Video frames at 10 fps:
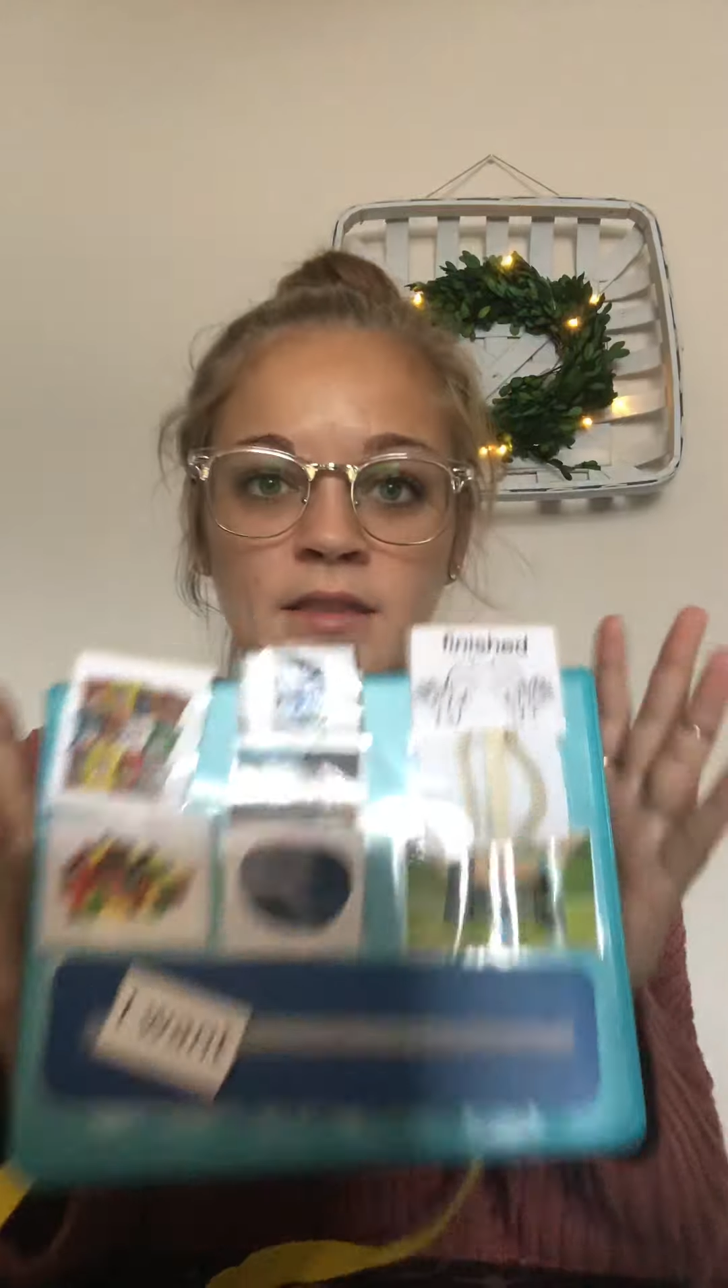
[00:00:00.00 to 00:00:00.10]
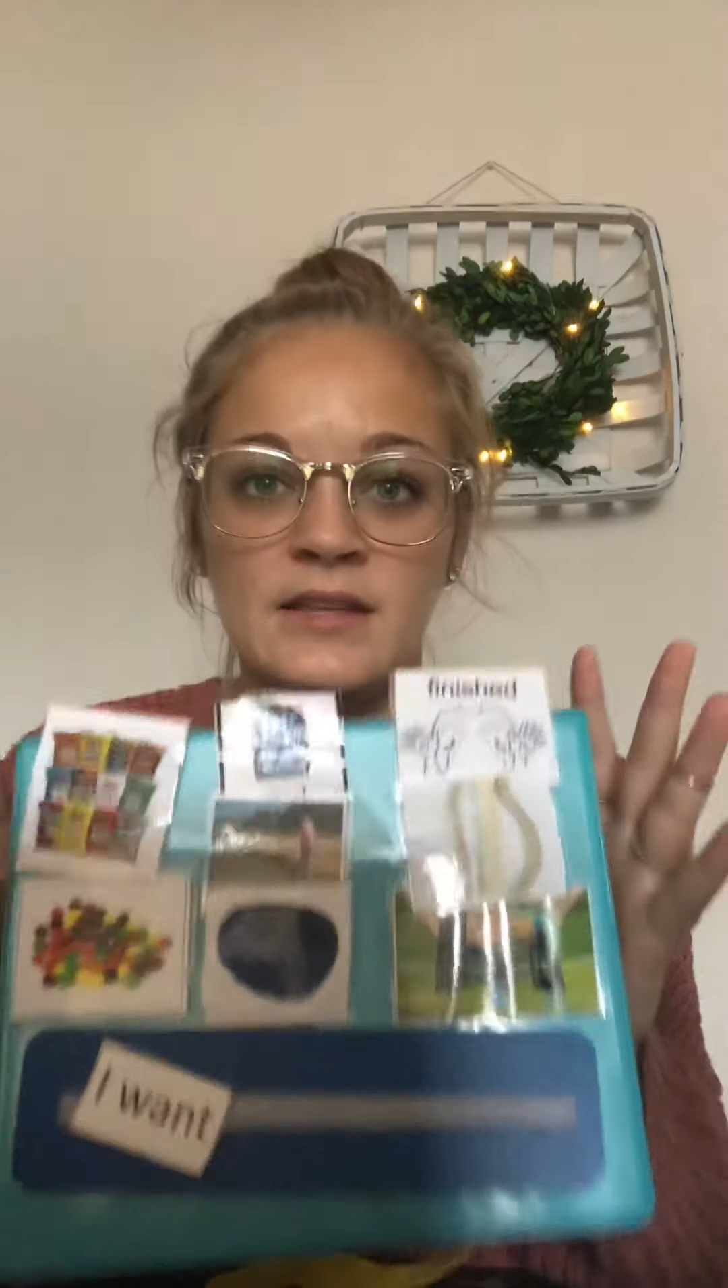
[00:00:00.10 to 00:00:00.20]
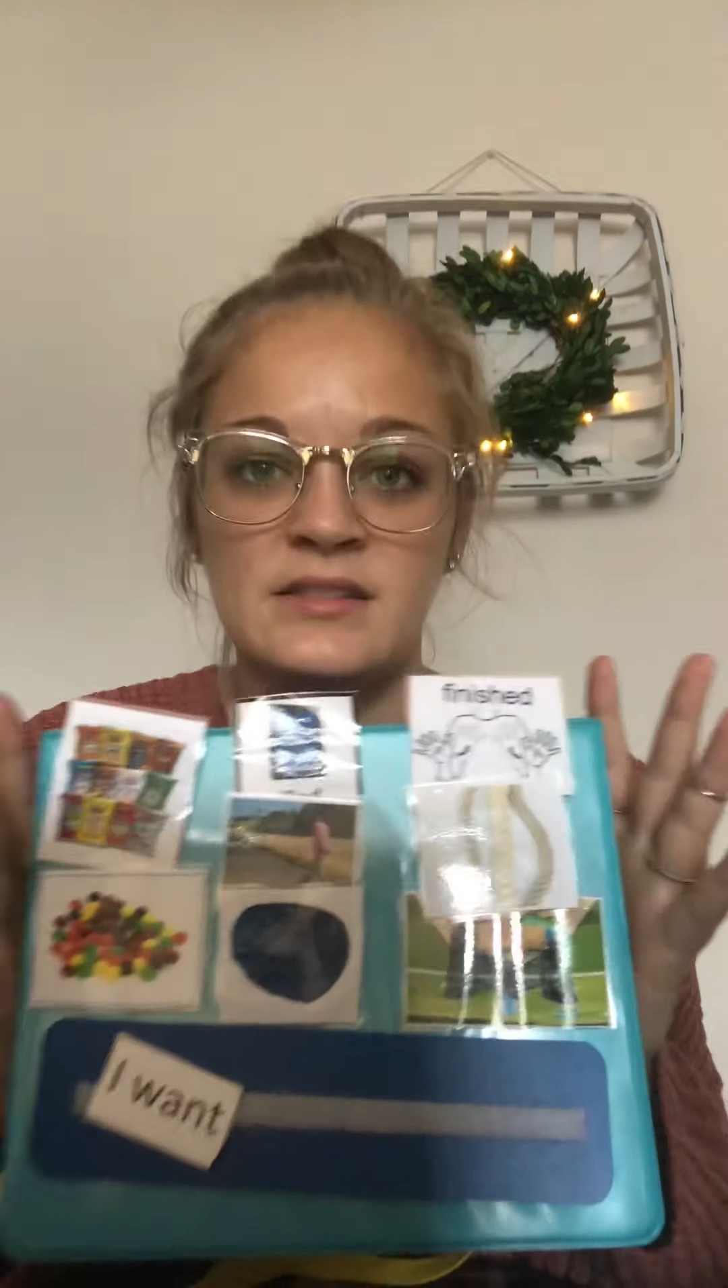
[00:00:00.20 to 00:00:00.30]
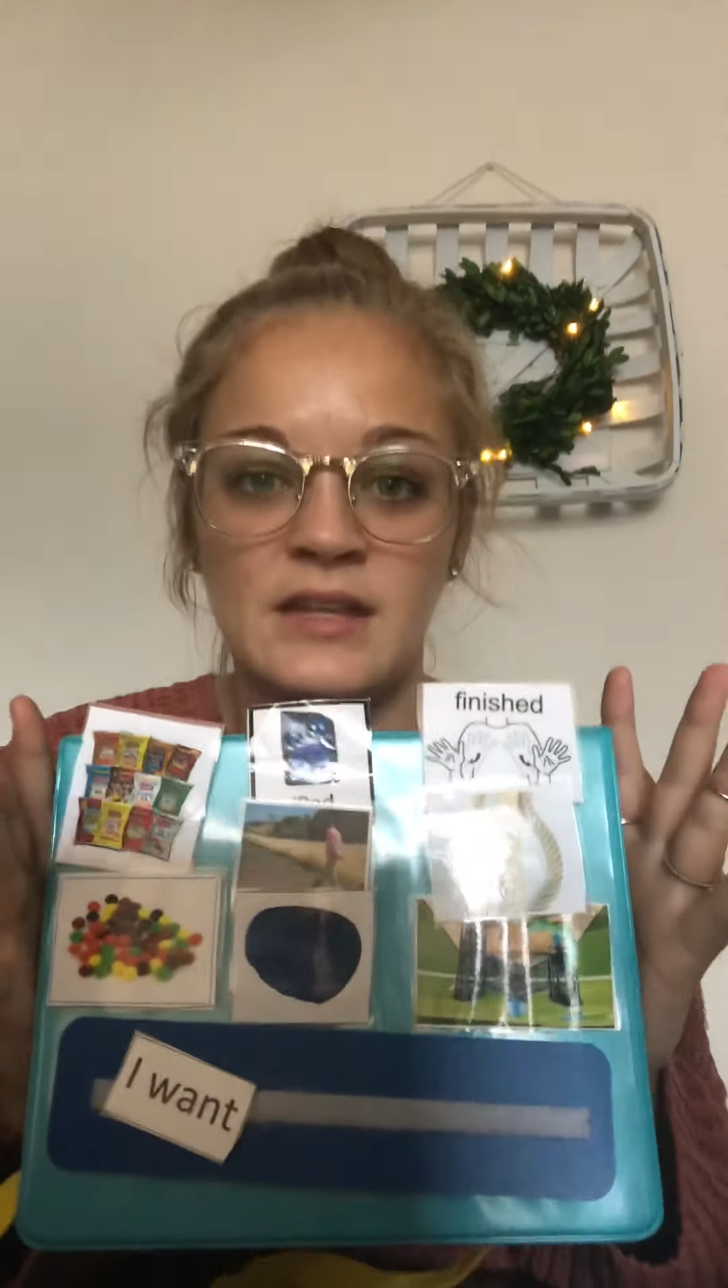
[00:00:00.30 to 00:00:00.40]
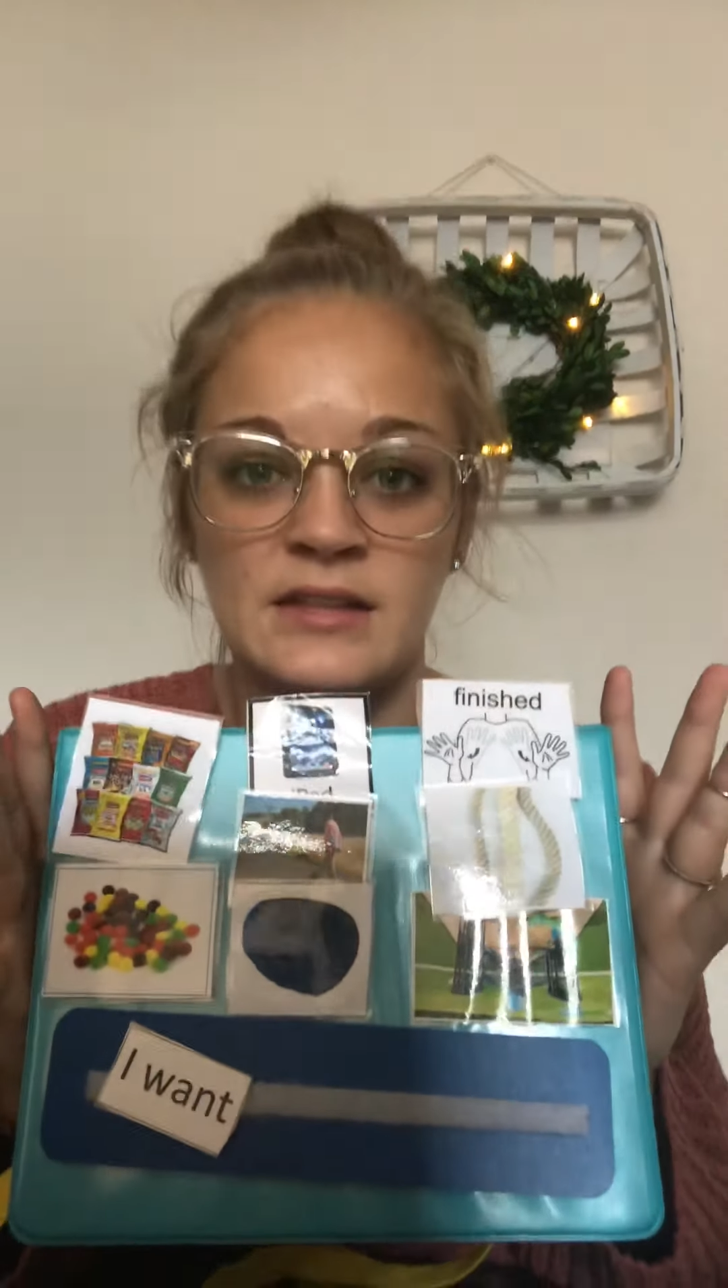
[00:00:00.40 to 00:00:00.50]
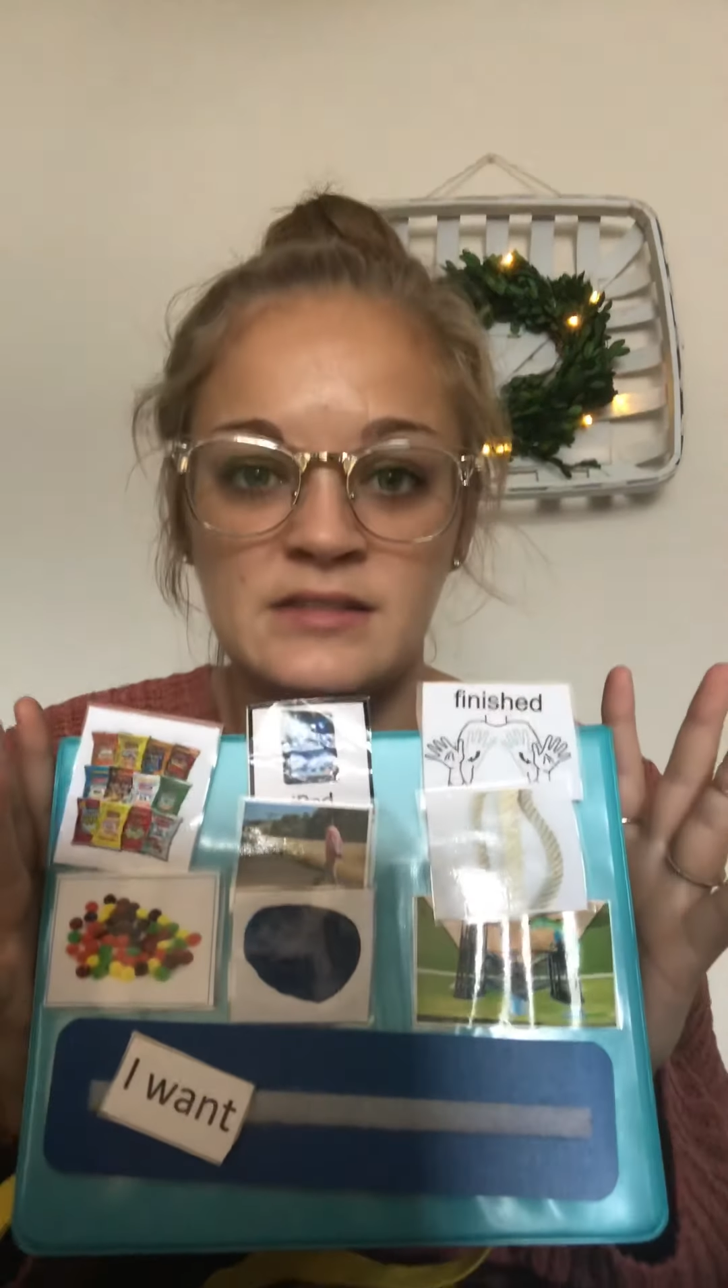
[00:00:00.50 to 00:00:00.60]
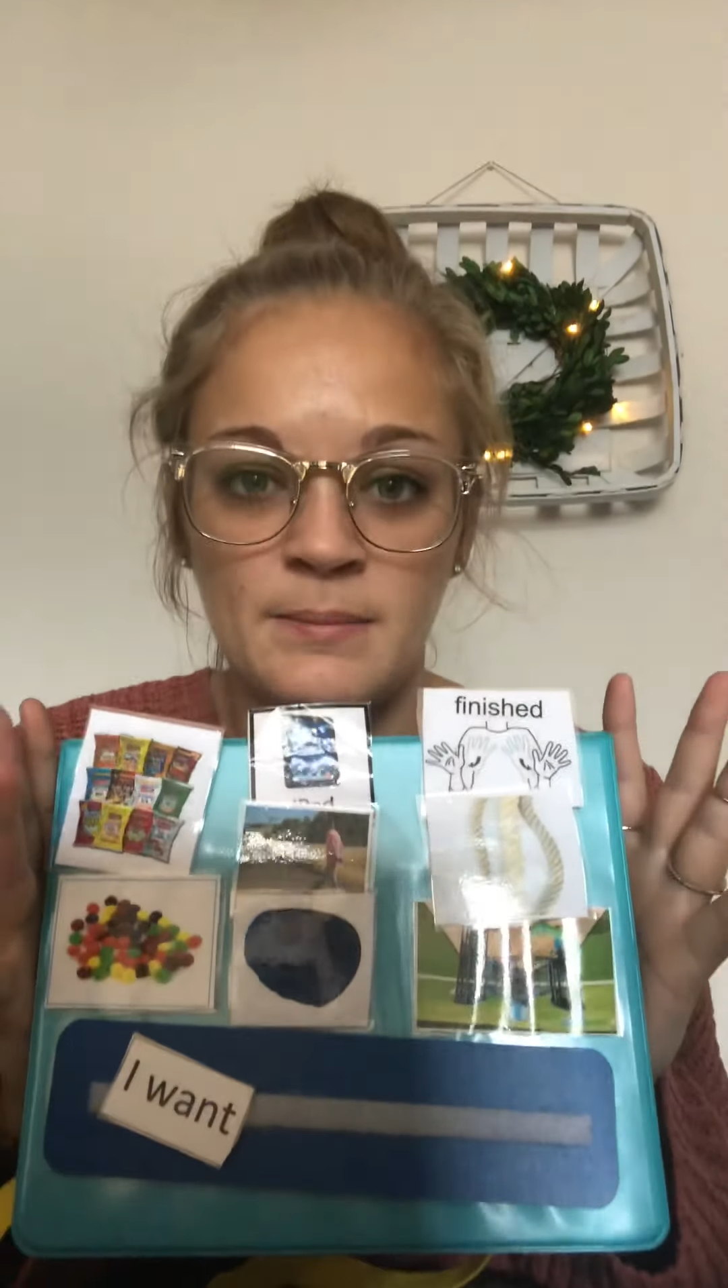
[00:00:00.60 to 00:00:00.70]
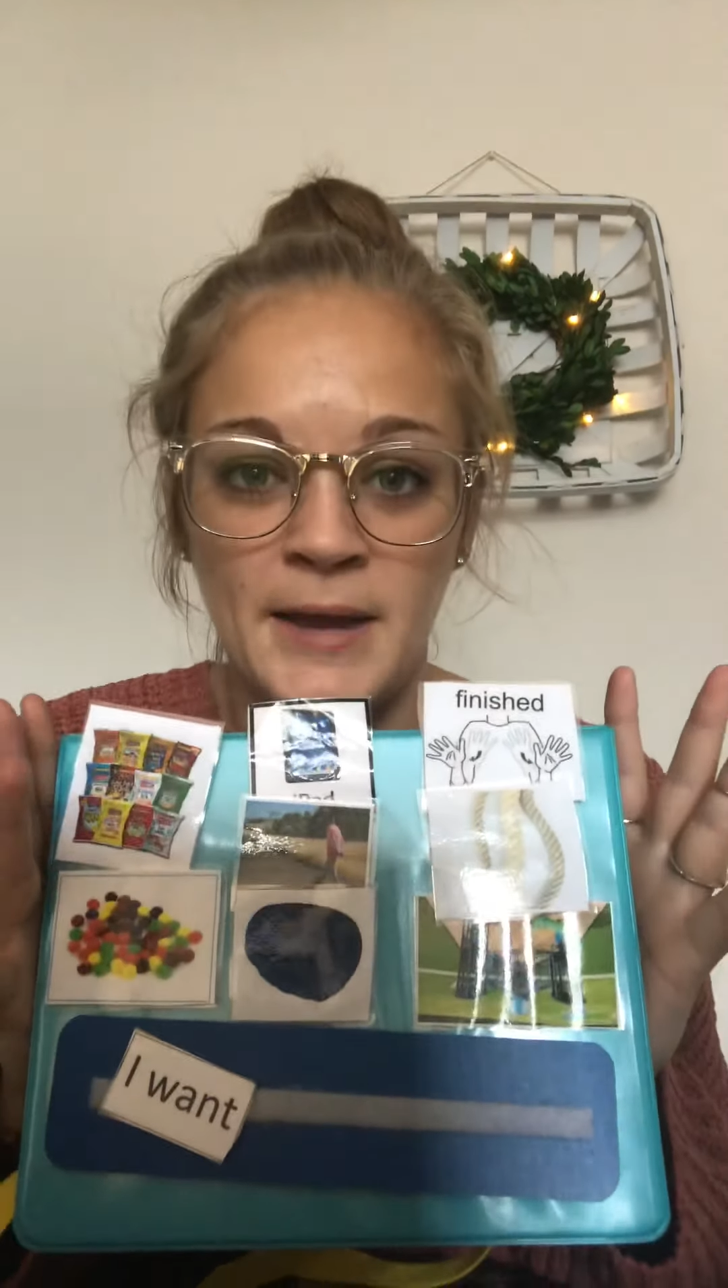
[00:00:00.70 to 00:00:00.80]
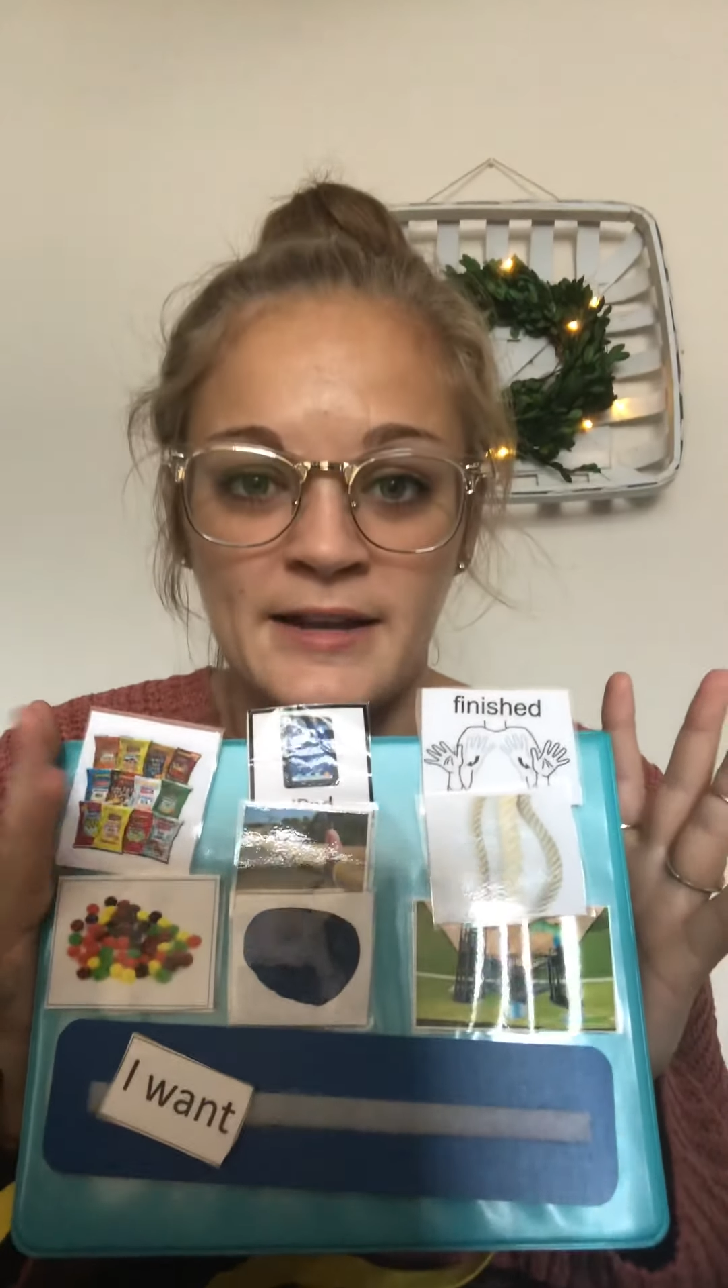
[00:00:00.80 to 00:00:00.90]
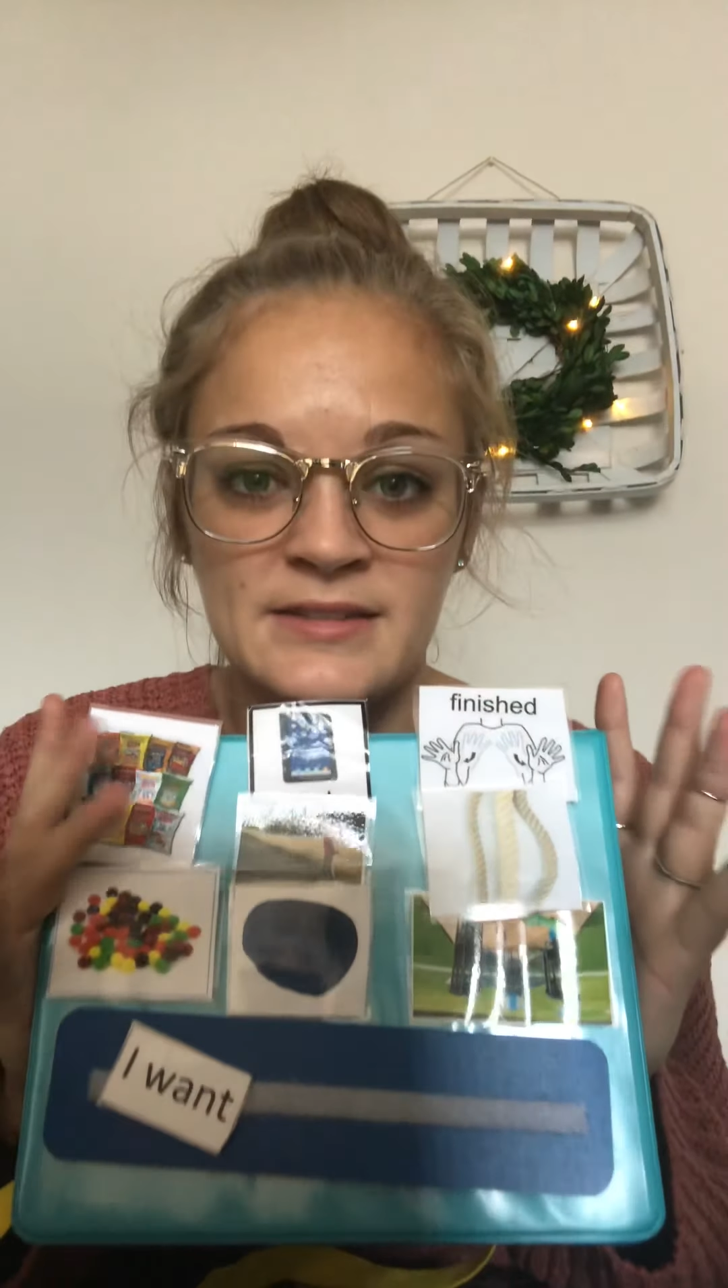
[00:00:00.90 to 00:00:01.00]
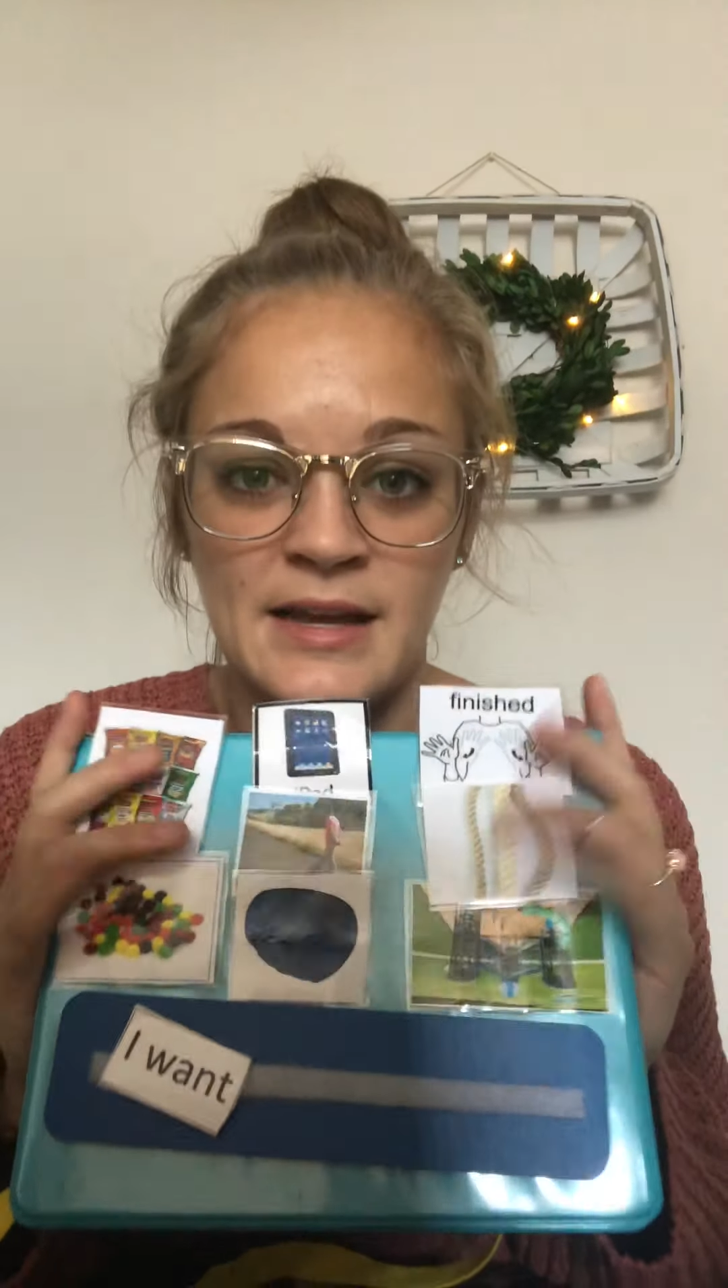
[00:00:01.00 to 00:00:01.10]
this is the PACS